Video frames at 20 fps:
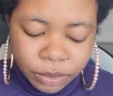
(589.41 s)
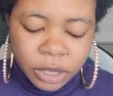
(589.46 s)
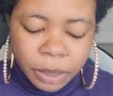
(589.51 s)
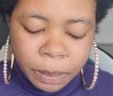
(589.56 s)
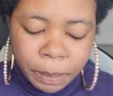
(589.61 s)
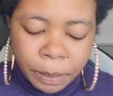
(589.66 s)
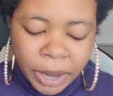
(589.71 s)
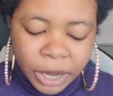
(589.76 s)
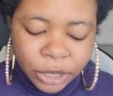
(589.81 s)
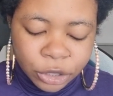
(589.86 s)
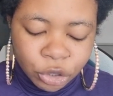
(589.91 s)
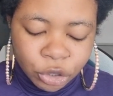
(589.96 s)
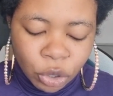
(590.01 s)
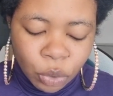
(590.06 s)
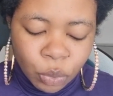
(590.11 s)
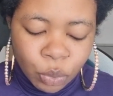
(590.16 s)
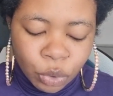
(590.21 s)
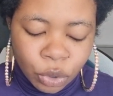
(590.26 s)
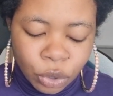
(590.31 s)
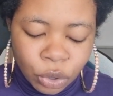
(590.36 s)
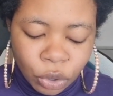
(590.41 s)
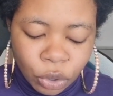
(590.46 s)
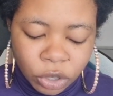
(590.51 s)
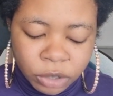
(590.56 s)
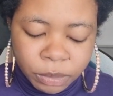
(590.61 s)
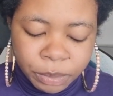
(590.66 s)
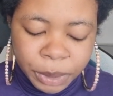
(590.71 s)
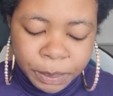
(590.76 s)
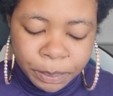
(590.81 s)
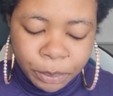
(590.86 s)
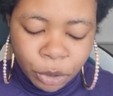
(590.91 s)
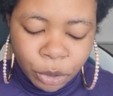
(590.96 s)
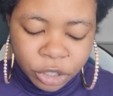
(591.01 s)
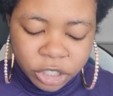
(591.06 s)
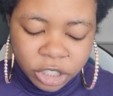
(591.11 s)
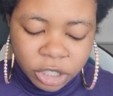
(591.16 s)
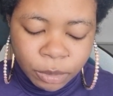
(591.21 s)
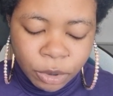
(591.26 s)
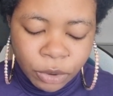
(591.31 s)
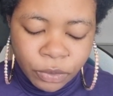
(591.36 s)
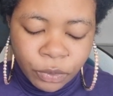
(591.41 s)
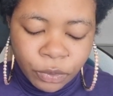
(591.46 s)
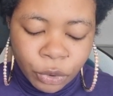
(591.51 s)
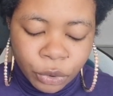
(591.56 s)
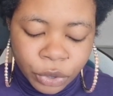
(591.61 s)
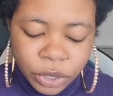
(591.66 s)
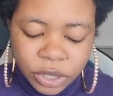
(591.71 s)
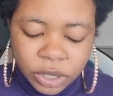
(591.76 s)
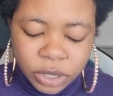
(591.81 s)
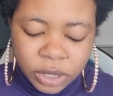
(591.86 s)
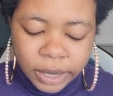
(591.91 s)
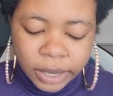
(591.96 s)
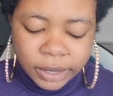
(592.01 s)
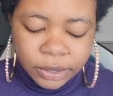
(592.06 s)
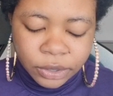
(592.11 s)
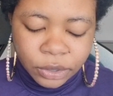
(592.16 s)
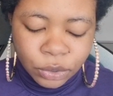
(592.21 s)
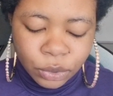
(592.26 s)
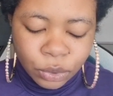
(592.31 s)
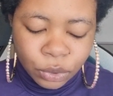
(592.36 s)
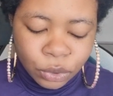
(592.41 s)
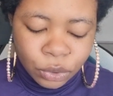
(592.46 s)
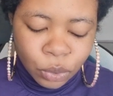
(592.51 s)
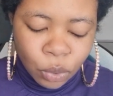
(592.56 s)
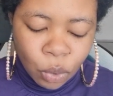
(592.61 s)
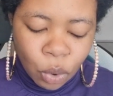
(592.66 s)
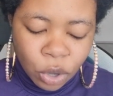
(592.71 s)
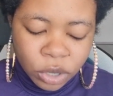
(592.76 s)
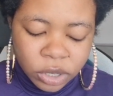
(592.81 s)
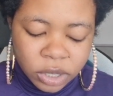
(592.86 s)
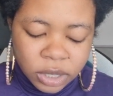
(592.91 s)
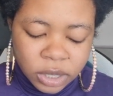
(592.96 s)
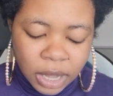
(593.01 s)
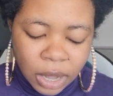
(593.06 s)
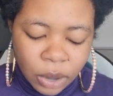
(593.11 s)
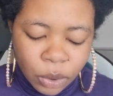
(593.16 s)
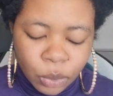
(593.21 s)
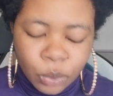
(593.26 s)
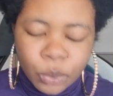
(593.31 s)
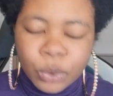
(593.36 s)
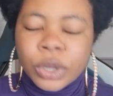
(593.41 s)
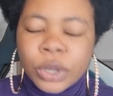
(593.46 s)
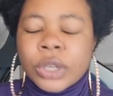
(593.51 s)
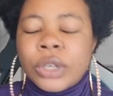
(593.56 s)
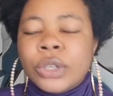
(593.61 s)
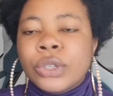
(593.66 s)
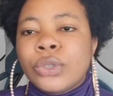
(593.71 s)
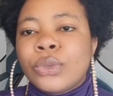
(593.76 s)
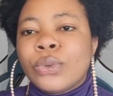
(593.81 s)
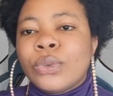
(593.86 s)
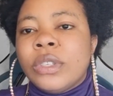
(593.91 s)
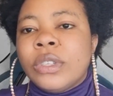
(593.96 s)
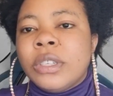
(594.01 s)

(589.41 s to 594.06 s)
Departure would not be possible, for instance, due to obstacle to